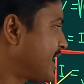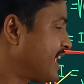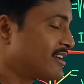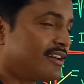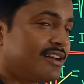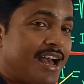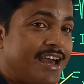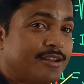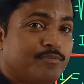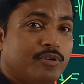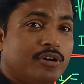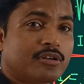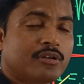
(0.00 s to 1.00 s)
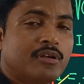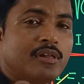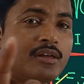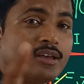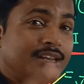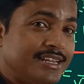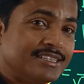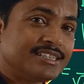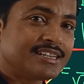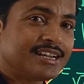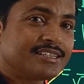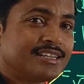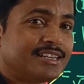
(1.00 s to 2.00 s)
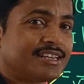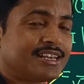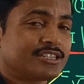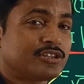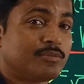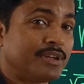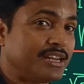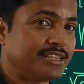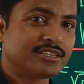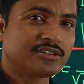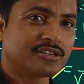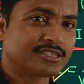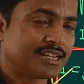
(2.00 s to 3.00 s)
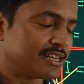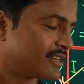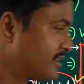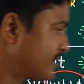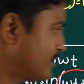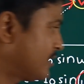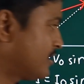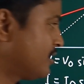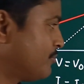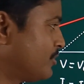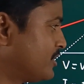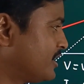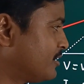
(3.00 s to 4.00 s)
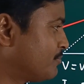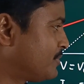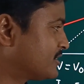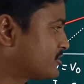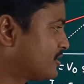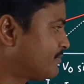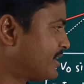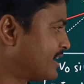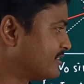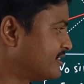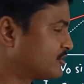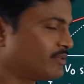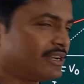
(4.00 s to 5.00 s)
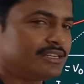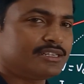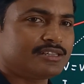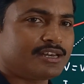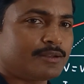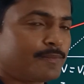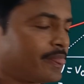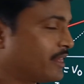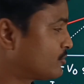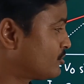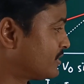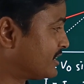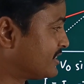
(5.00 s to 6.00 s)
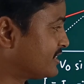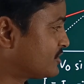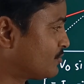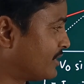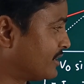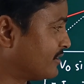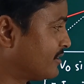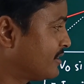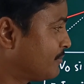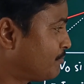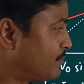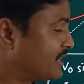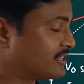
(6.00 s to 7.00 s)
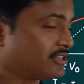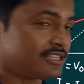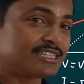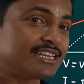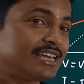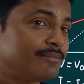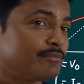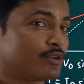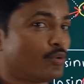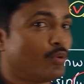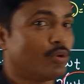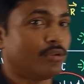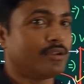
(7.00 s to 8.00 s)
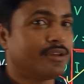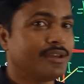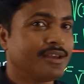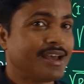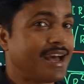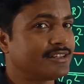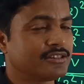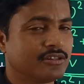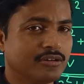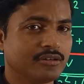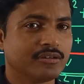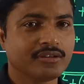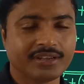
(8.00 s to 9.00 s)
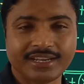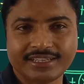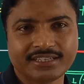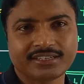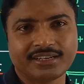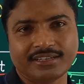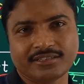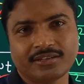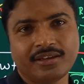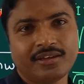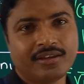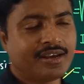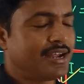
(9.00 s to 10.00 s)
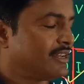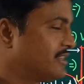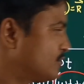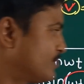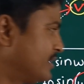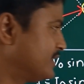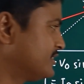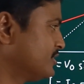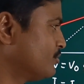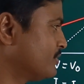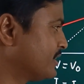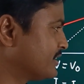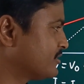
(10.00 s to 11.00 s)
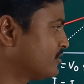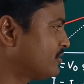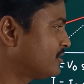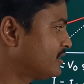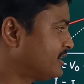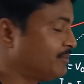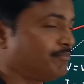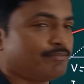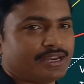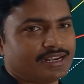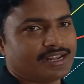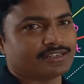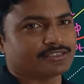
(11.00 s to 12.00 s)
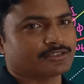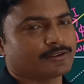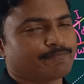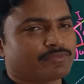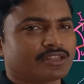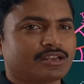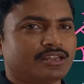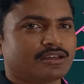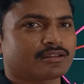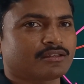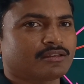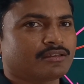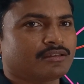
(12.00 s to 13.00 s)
R for resistance in case of a resistor circuit, but in place of R, this one is there, so that this one plays the same role as the resistance, and this one is known as the impedance. Clear?